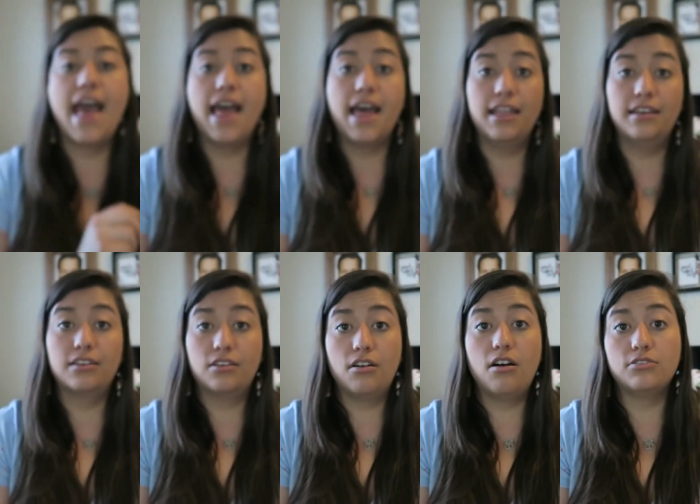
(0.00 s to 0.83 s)

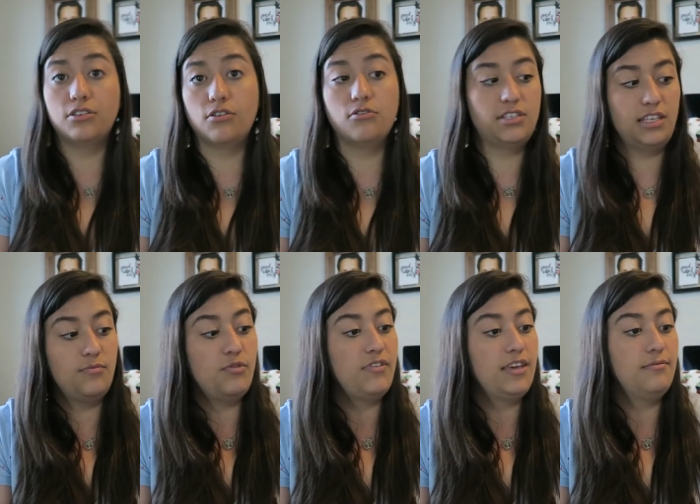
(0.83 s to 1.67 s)
and also go see the
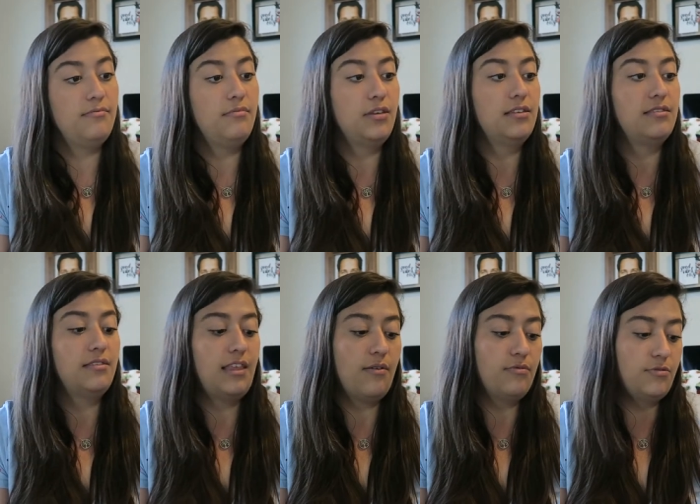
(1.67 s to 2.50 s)
movie
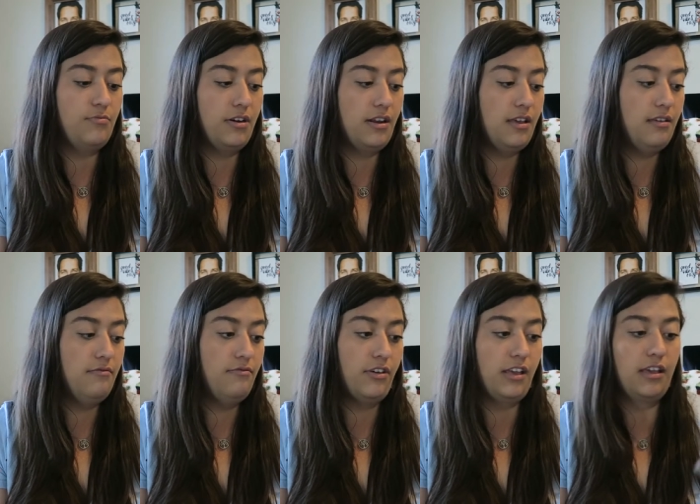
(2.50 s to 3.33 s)
because that was pretty
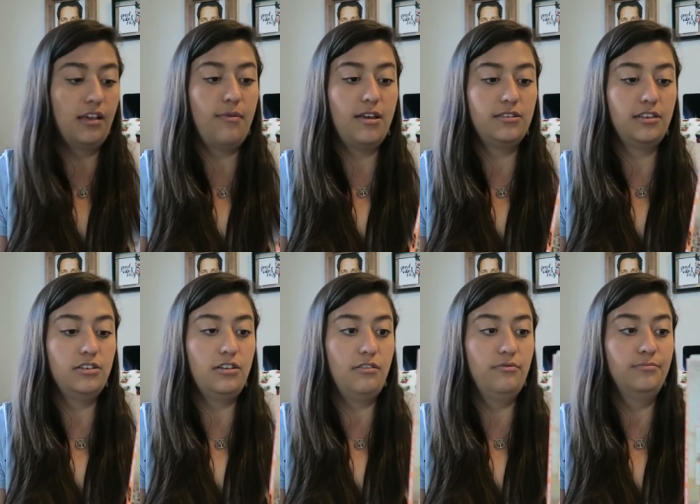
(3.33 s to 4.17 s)
freaking amazing
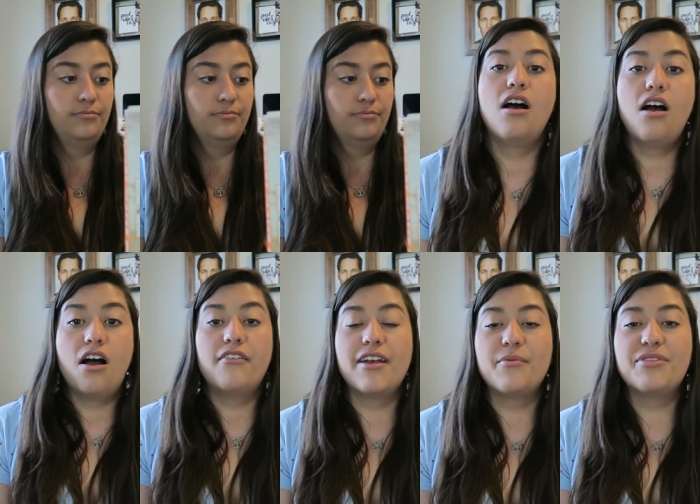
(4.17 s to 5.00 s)
too.
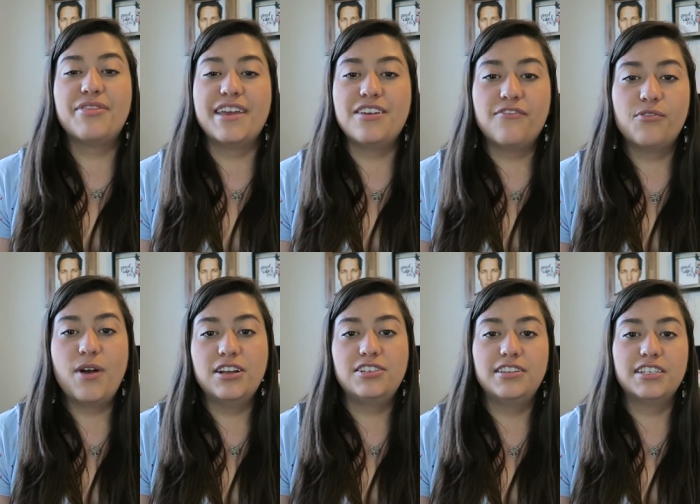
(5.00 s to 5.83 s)
All right, well thank you for
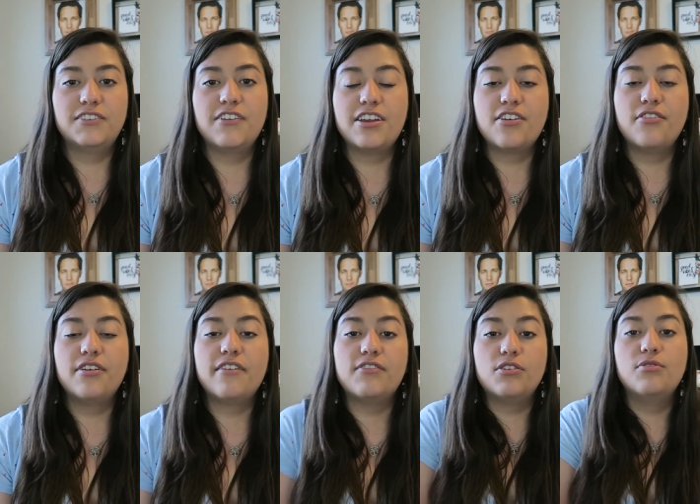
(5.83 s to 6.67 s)
watching this video.
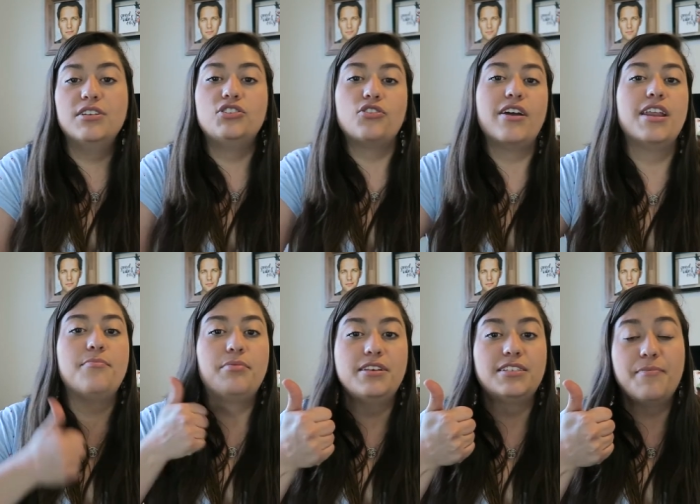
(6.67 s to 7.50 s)
If you enjoyed
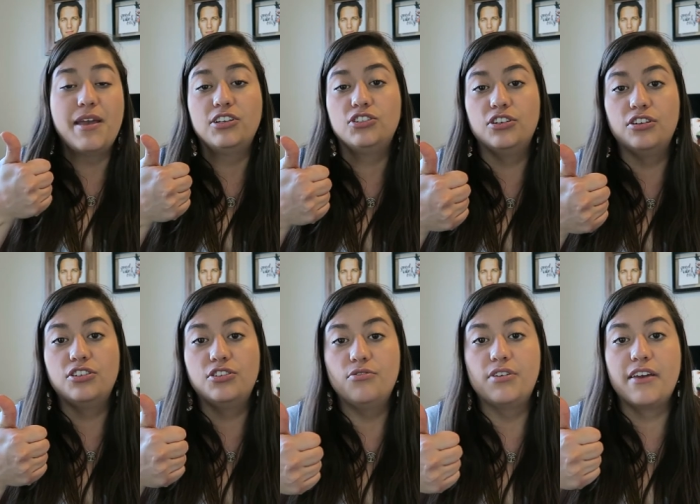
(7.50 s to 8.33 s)
it, please make sure
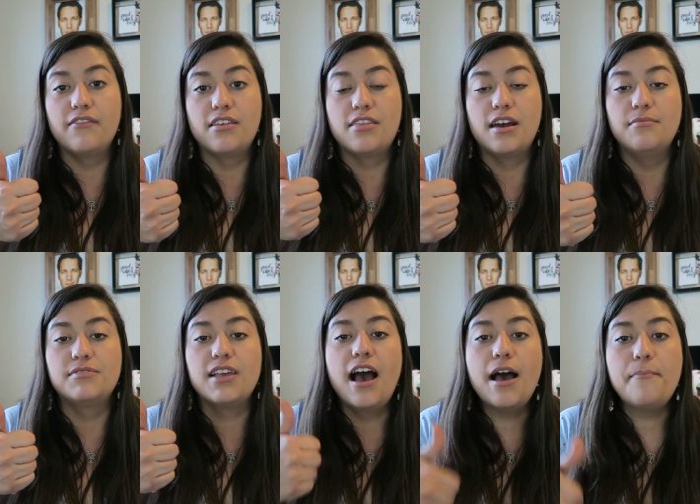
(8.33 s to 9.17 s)
to give it a
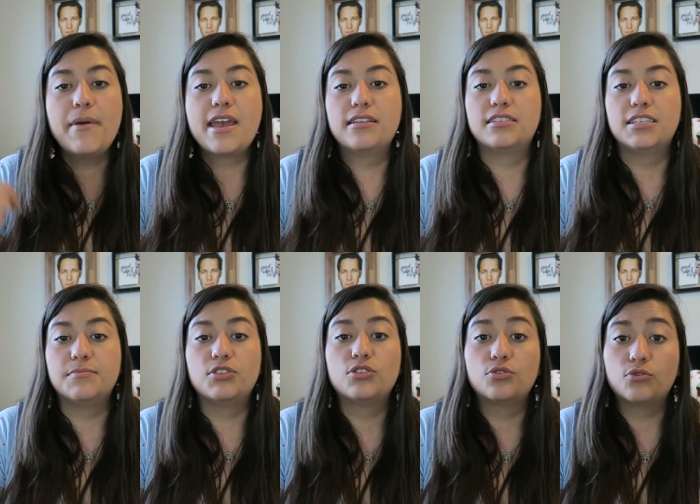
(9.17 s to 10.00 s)
thumbs up and
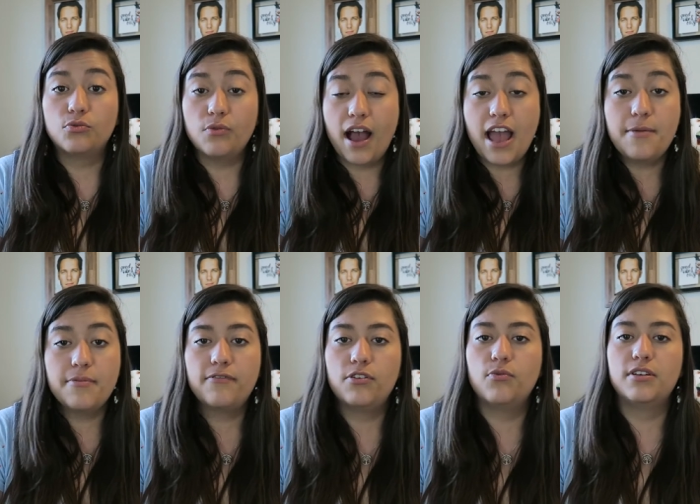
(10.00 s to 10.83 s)
subscribe
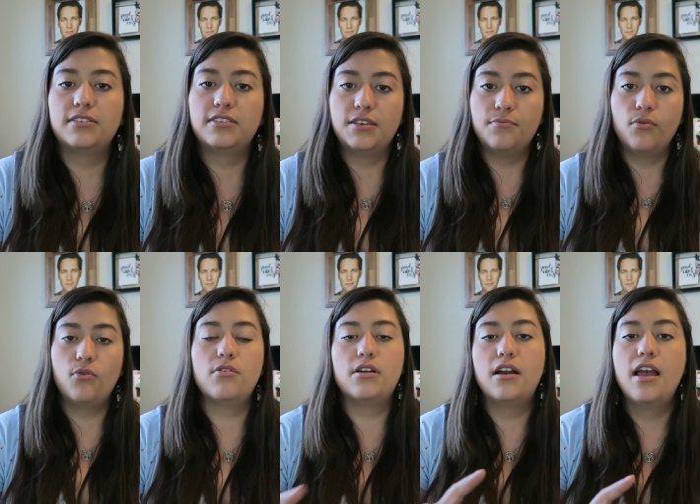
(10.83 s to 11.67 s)
if you wanna see
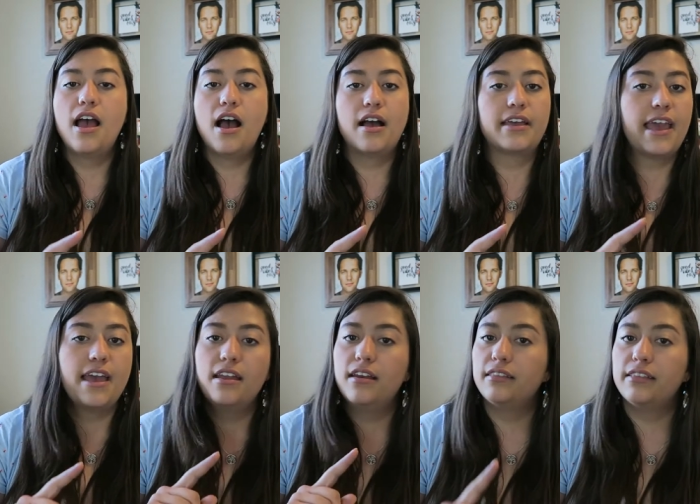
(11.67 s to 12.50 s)
more.
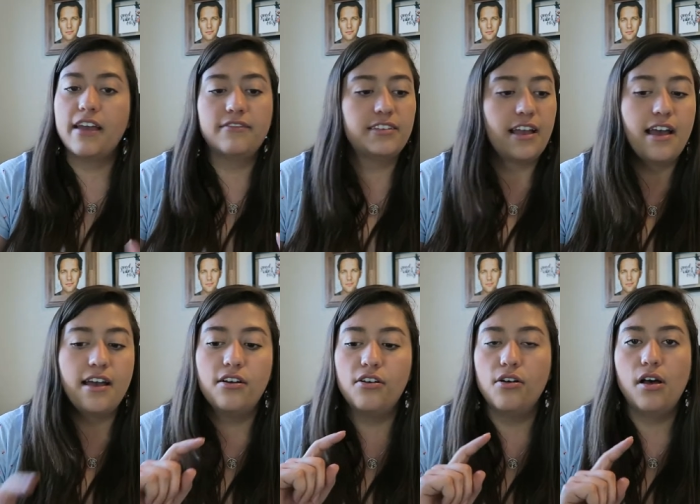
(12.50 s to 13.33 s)
Again,
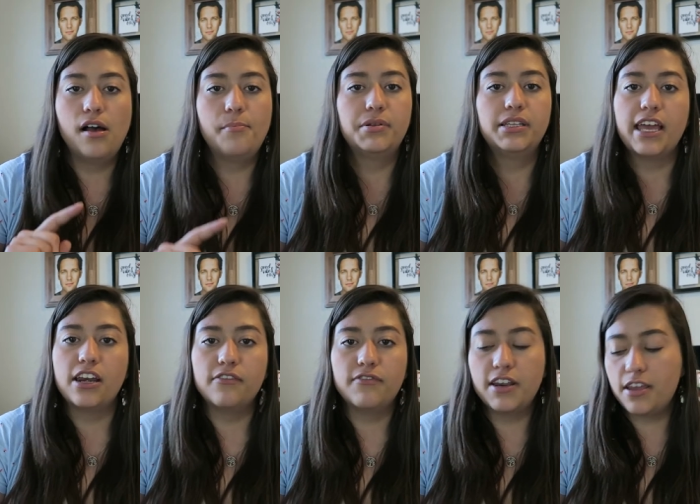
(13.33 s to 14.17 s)
lifestyle,
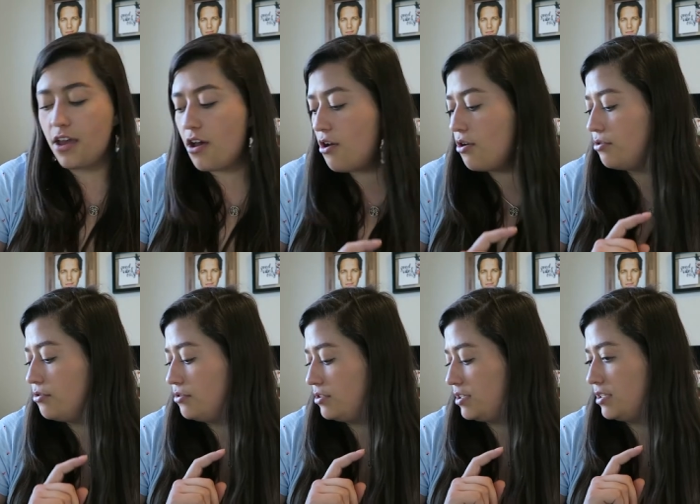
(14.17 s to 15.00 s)
planner
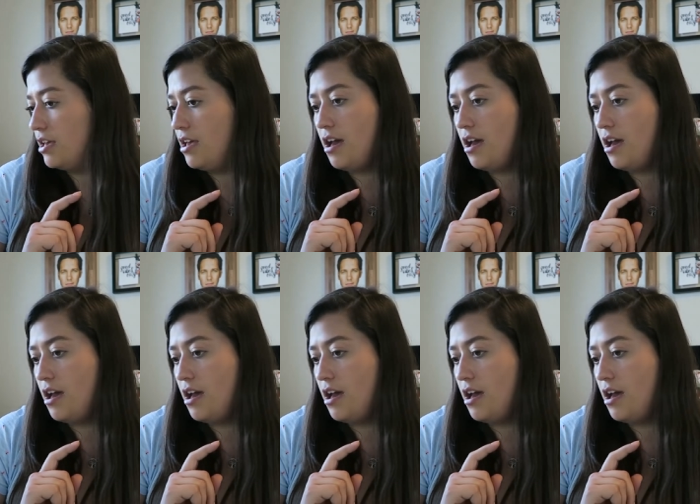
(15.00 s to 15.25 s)
videos,